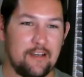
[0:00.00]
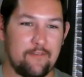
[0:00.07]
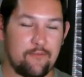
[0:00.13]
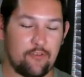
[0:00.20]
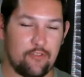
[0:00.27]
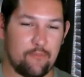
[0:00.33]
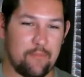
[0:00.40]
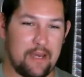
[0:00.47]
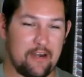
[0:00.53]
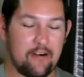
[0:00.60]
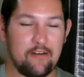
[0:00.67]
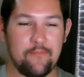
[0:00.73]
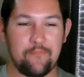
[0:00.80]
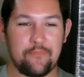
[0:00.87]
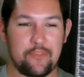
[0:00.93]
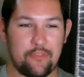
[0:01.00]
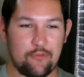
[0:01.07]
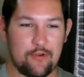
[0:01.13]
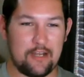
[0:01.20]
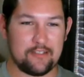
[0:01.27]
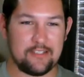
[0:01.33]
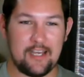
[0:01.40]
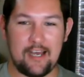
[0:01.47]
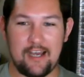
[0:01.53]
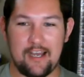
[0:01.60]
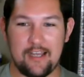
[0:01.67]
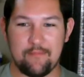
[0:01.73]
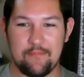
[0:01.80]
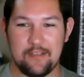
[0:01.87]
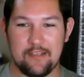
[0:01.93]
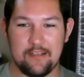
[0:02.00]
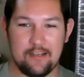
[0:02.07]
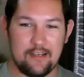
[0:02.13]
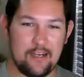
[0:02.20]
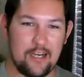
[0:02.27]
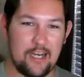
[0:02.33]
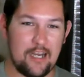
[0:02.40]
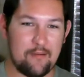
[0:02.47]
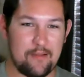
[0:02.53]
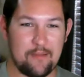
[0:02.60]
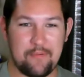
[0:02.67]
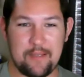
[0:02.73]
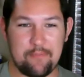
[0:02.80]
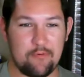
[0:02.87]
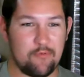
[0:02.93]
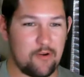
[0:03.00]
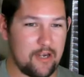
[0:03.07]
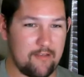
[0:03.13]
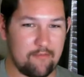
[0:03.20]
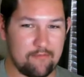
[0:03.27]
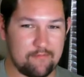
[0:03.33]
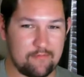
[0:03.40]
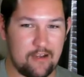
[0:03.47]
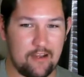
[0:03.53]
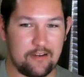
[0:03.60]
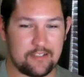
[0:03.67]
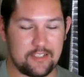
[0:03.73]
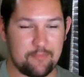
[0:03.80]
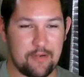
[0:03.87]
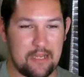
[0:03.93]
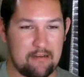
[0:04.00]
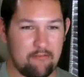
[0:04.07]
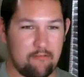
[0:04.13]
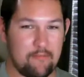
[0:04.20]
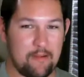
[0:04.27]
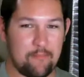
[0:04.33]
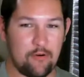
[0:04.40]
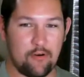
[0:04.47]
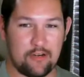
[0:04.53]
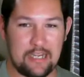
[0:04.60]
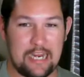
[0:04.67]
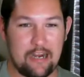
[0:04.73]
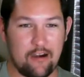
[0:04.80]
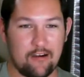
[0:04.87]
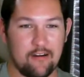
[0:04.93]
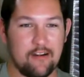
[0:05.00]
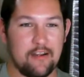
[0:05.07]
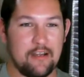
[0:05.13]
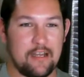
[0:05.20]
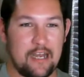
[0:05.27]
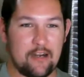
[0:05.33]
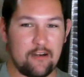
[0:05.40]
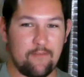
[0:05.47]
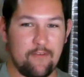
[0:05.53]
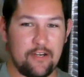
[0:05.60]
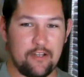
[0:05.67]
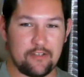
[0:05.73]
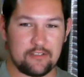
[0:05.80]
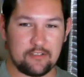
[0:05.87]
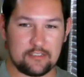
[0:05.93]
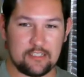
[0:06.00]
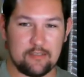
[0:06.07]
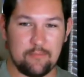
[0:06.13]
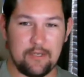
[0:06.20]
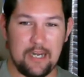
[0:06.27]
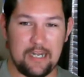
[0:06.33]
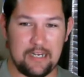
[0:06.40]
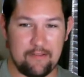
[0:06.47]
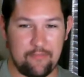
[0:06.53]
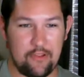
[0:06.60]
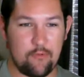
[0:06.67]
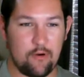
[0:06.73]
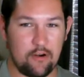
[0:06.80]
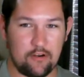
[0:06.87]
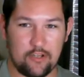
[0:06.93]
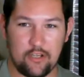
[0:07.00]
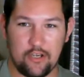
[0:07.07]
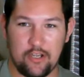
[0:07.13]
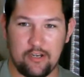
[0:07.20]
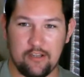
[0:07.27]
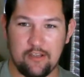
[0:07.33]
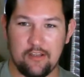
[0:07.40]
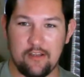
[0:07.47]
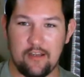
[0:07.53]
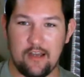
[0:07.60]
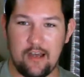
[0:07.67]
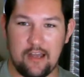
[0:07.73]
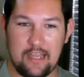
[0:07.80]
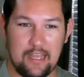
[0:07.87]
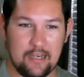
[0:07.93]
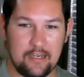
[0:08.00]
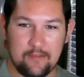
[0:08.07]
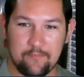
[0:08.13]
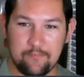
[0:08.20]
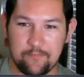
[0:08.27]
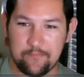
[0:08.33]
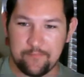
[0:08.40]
for the better throughout time. Uh, and people won't even honestly probably remember or care how your videos looked at the beginning if they weren't good, uh, Andy.